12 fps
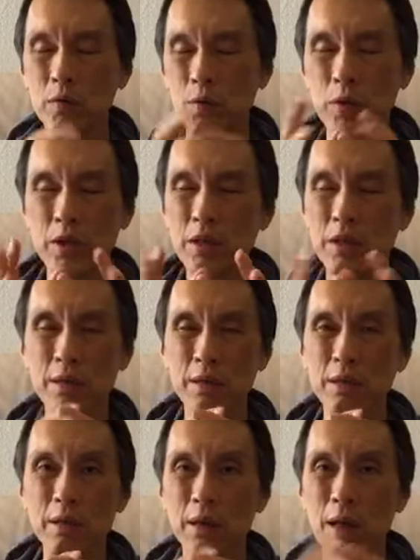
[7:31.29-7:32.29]
which
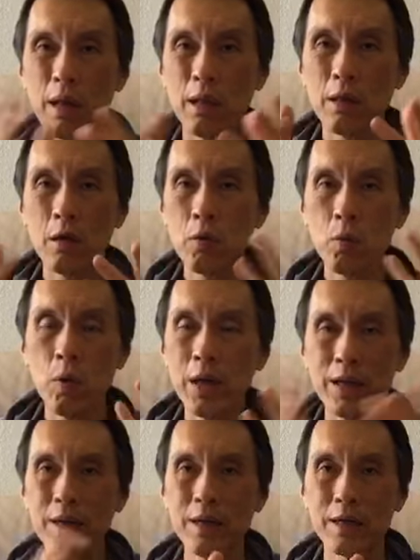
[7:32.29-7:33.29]
is not
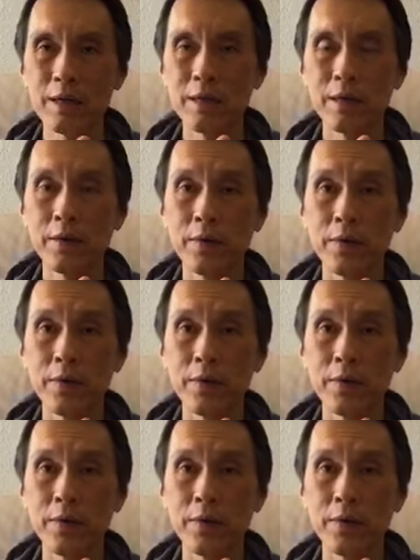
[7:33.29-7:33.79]
what it is.